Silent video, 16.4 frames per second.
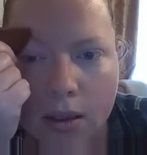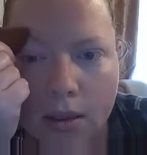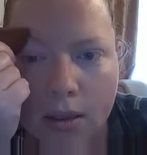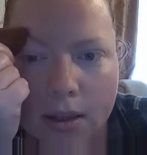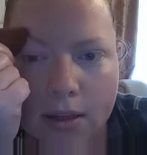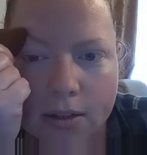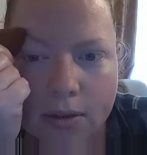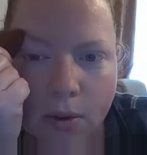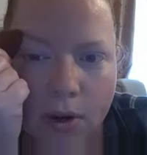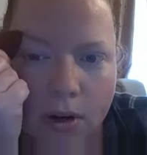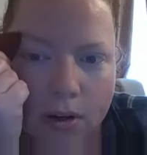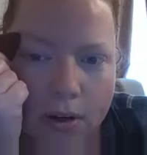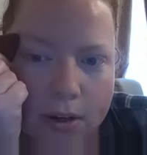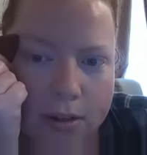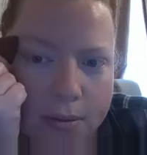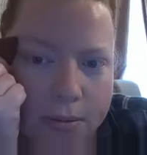This
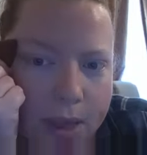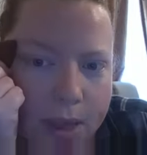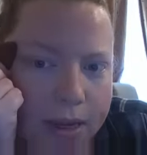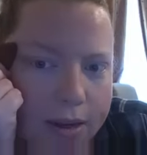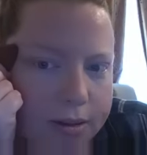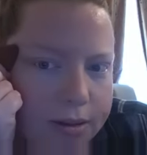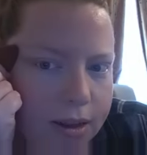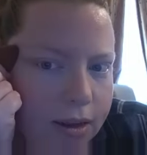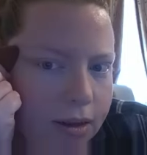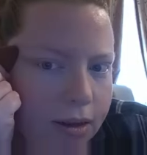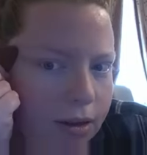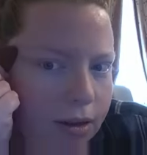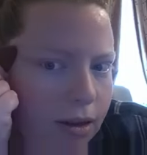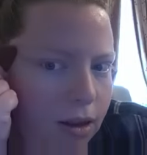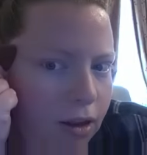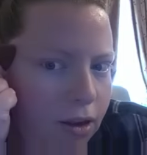one is
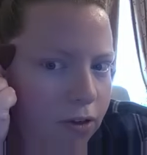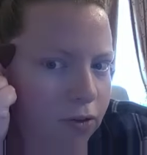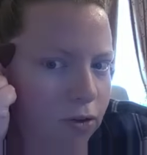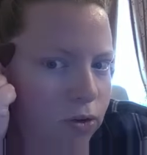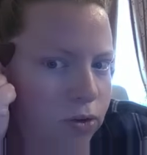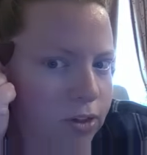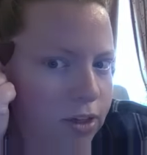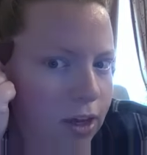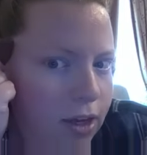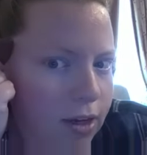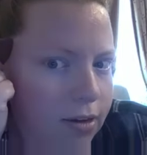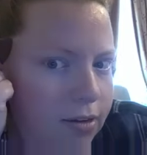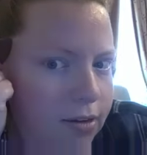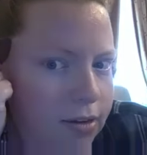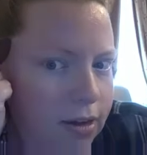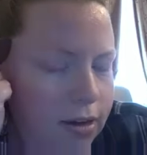amazing for
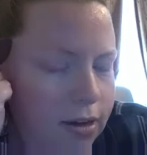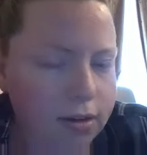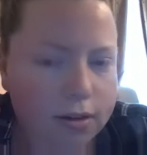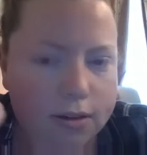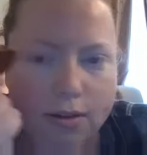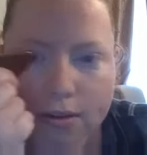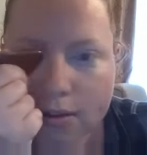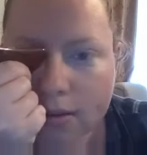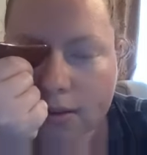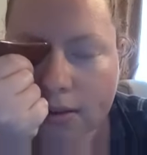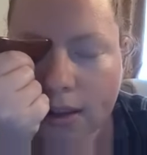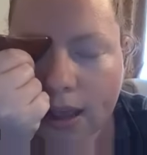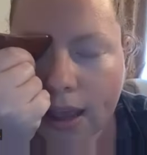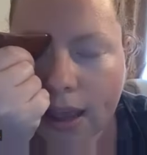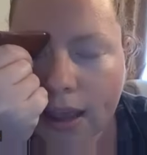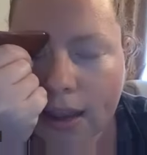sinuses,
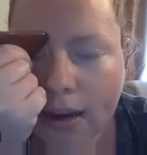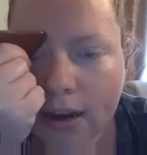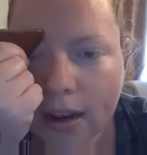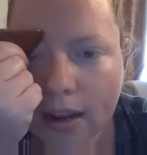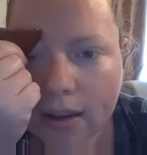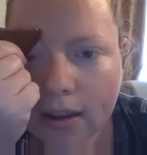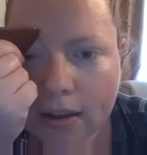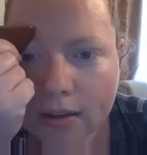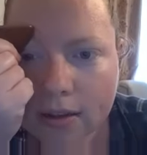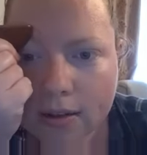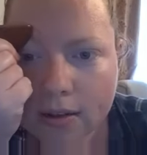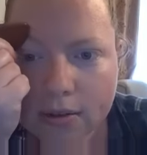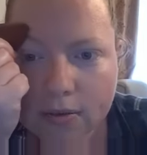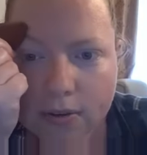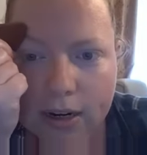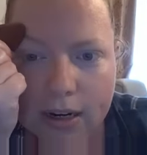
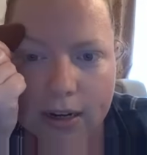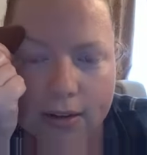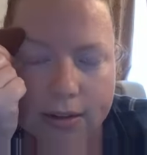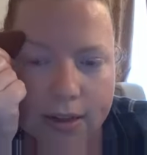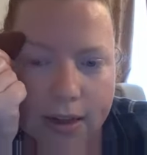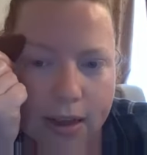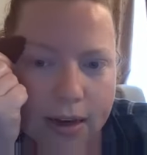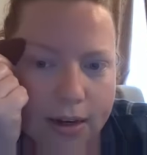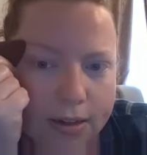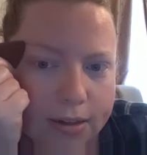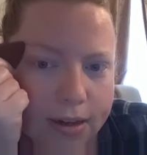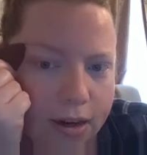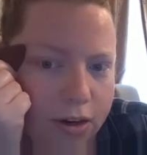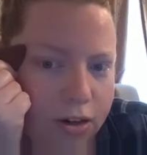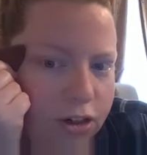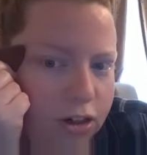headaches, releasing any
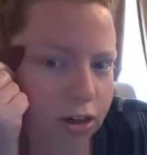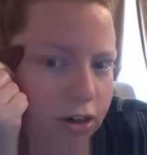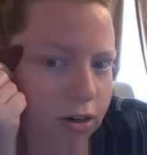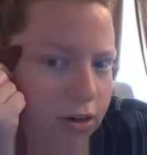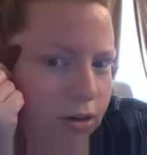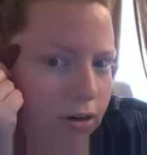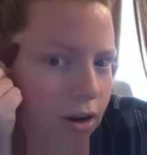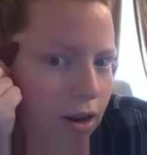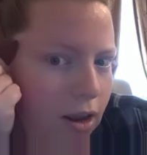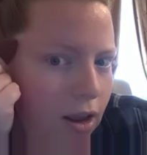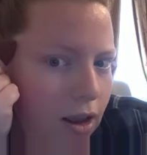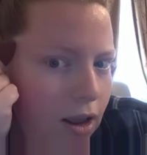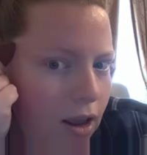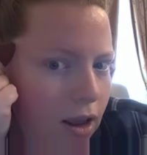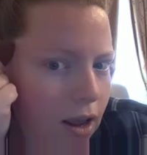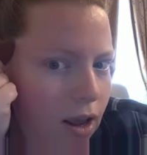tension,
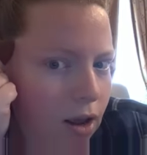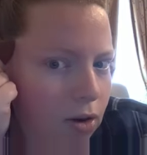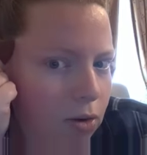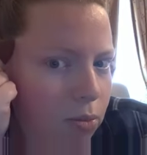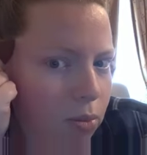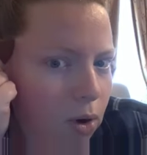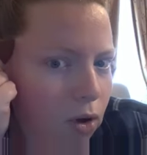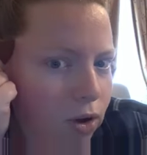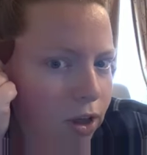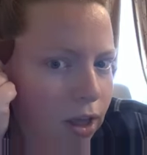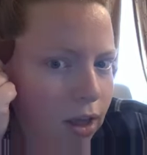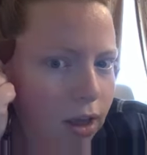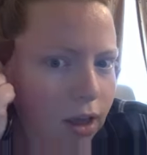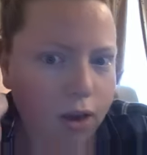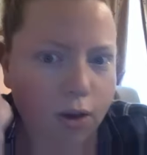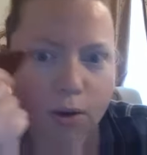
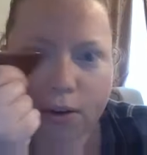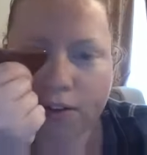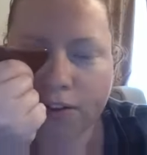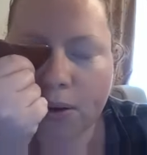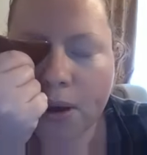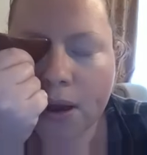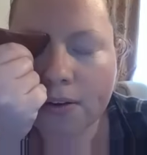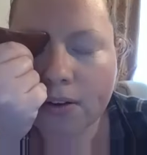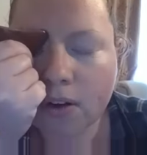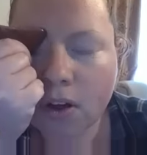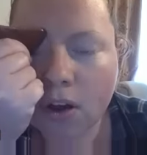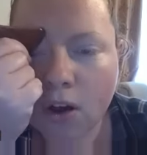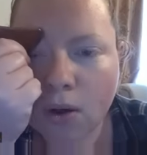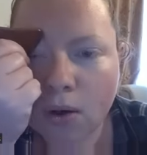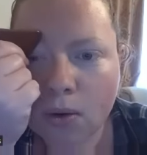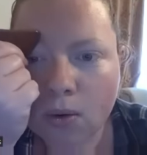unblocking you if you have a
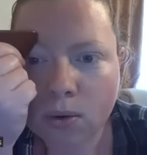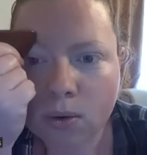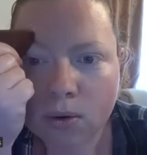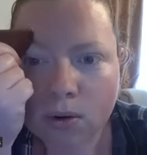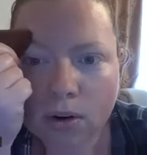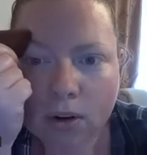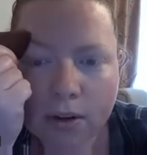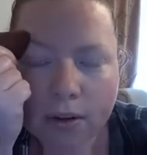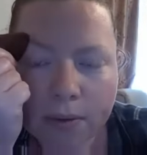cold.